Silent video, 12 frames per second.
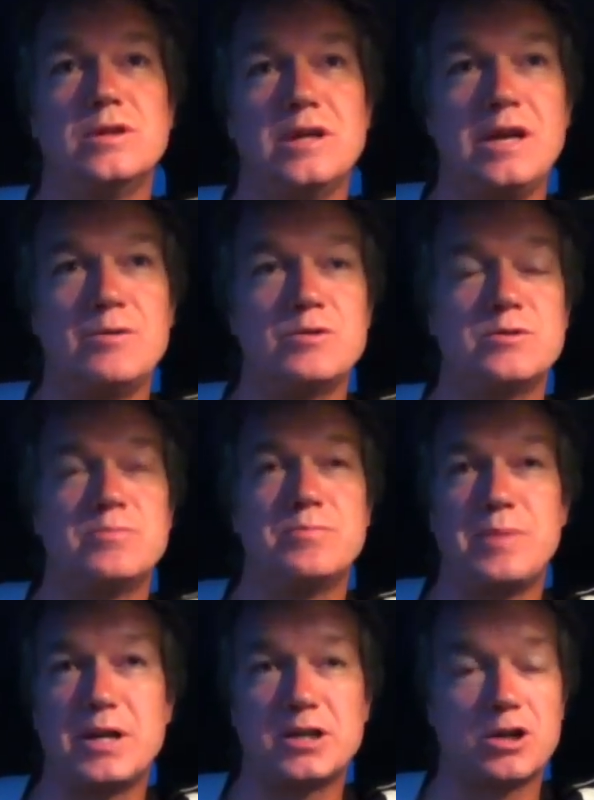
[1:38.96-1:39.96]
it was a
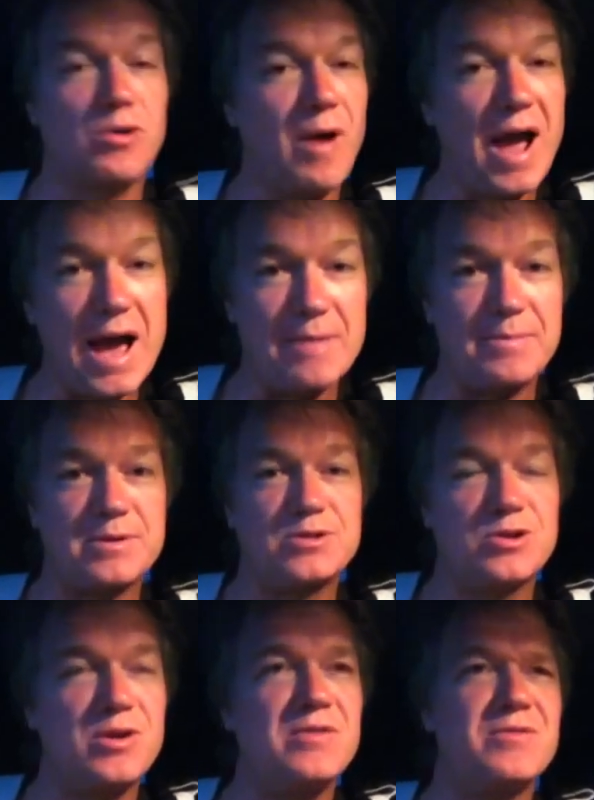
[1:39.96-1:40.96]
bunch of crap.
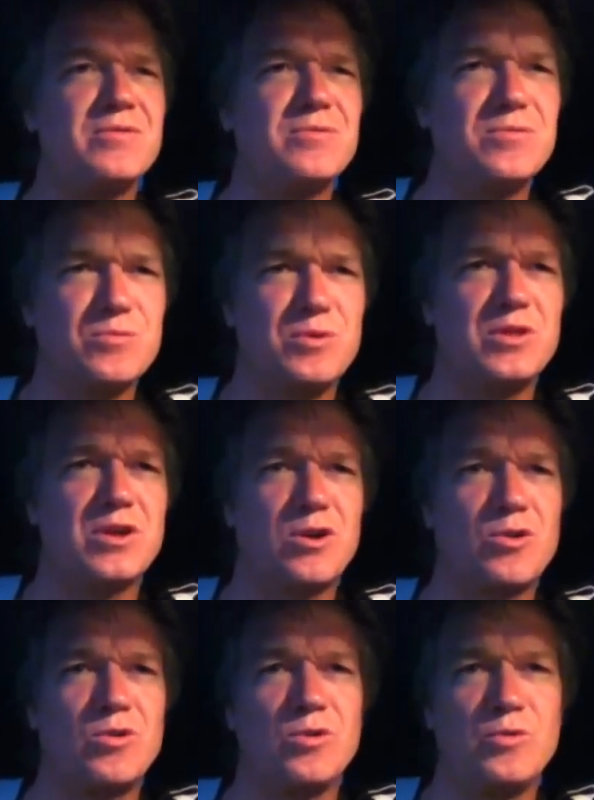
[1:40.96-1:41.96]
So even with
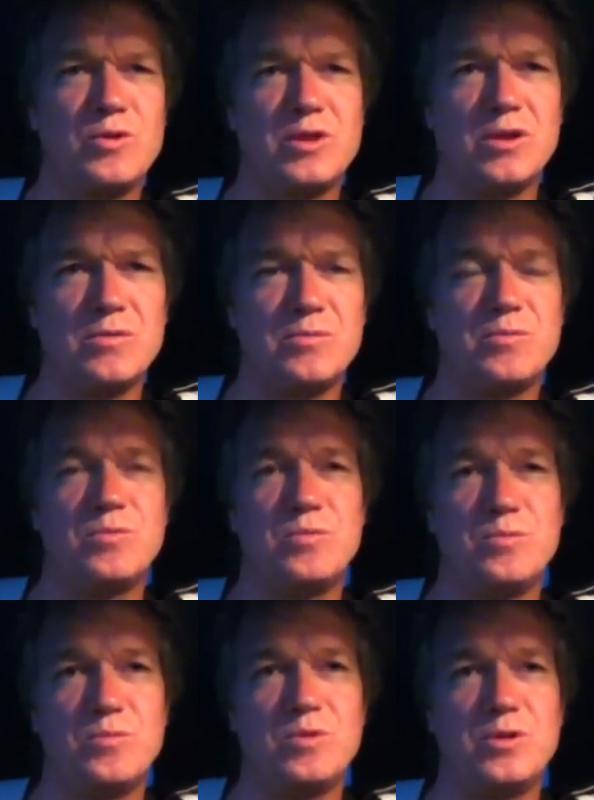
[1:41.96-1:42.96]

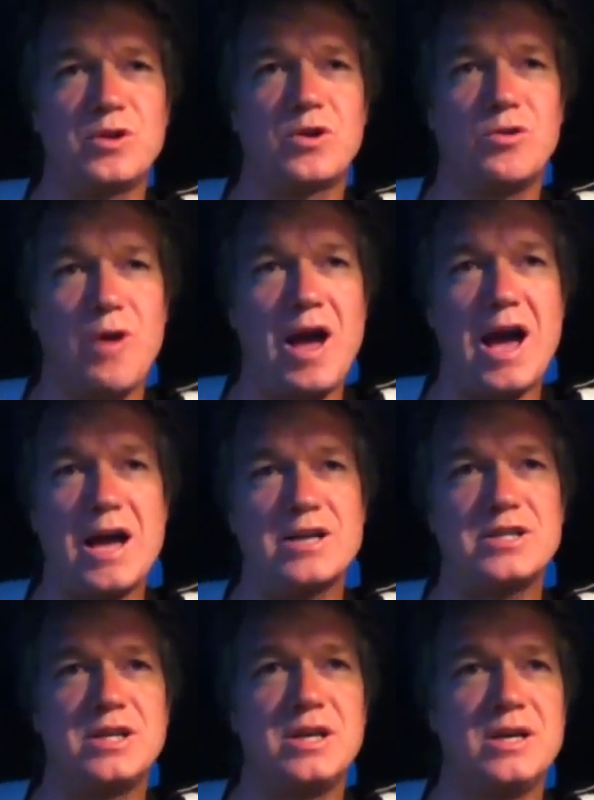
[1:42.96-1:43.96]
the crash,